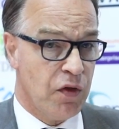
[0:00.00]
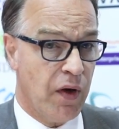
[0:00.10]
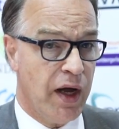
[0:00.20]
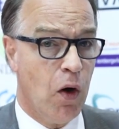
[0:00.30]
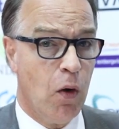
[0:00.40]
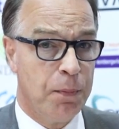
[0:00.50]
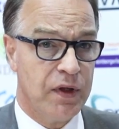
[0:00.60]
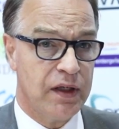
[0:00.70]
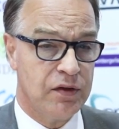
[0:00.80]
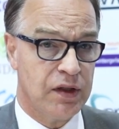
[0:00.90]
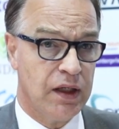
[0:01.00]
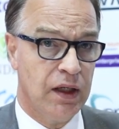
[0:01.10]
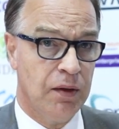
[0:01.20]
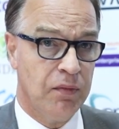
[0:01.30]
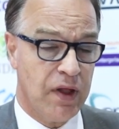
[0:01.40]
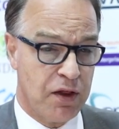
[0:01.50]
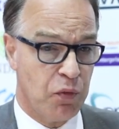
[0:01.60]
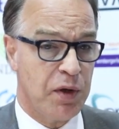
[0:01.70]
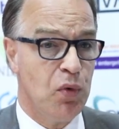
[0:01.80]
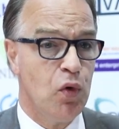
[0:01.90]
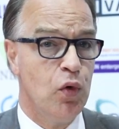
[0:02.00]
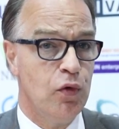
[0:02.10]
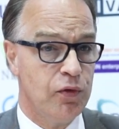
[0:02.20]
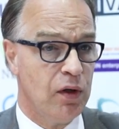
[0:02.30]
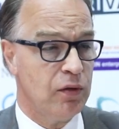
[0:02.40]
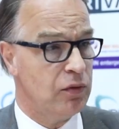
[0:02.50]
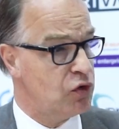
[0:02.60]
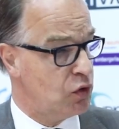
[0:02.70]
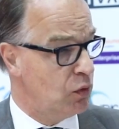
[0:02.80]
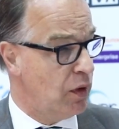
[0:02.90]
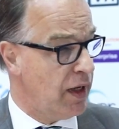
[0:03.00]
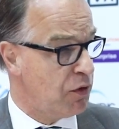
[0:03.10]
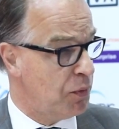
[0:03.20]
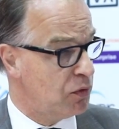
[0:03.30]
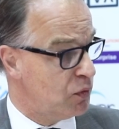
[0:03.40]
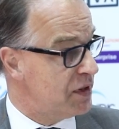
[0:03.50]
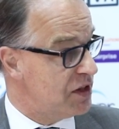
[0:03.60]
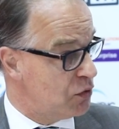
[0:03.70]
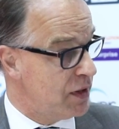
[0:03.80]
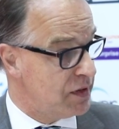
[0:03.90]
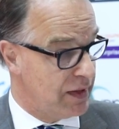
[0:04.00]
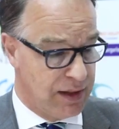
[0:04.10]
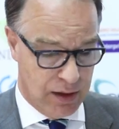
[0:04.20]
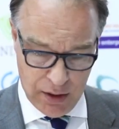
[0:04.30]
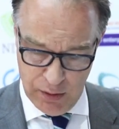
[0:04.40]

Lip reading: So I hope that as we move on to Expo 2020,